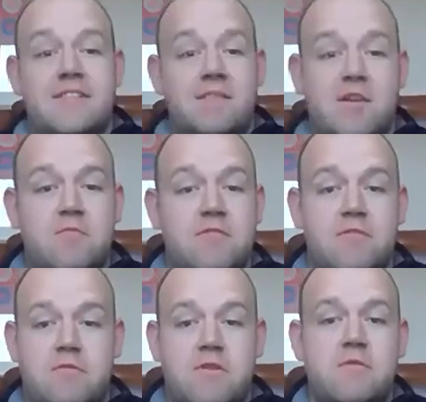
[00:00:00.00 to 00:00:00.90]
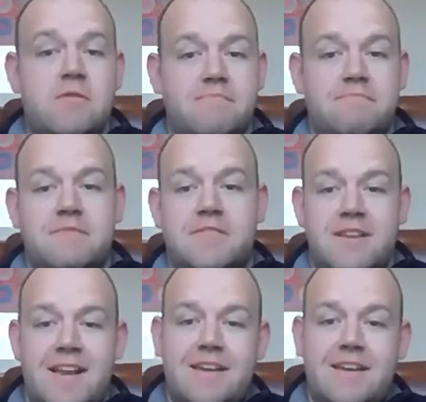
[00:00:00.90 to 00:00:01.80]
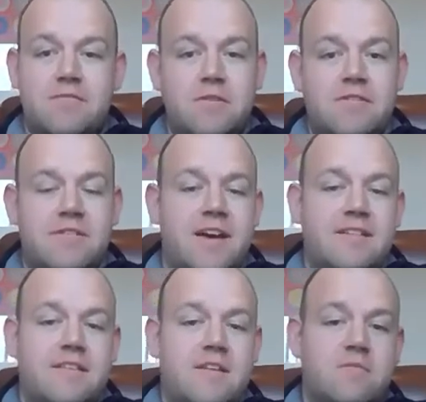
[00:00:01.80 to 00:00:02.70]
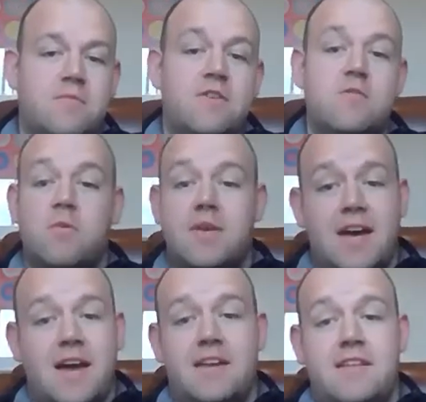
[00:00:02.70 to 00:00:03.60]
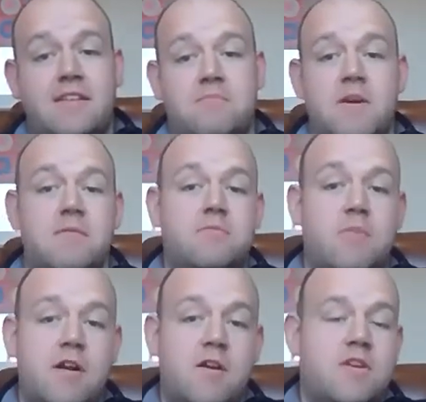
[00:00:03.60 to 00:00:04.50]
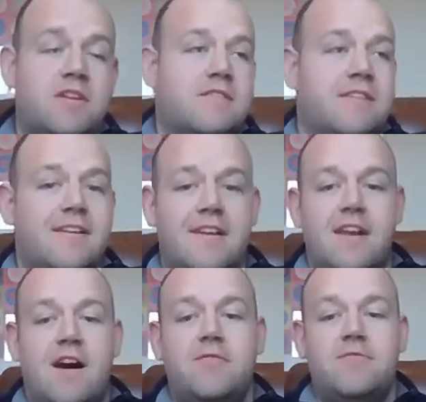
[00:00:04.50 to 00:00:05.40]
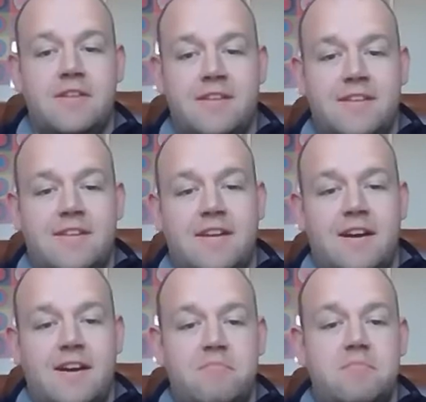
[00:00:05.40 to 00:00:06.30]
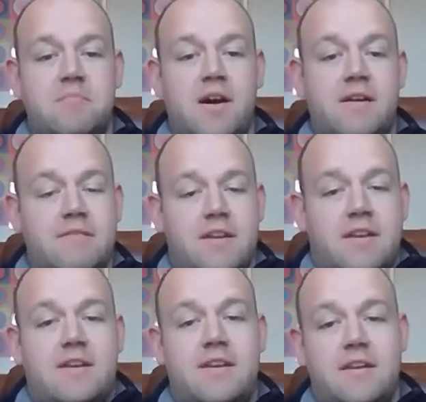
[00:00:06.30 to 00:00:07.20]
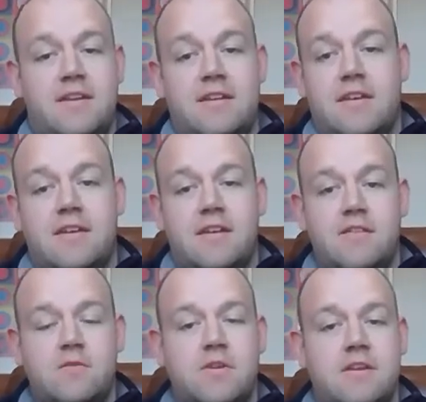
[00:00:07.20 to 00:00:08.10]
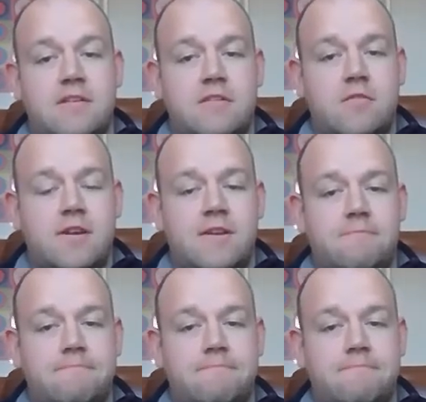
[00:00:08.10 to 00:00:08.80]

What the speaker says: the moment through the lack of contact. So we're doing what we can. It's by no means enough, but you can only do what you can do right now.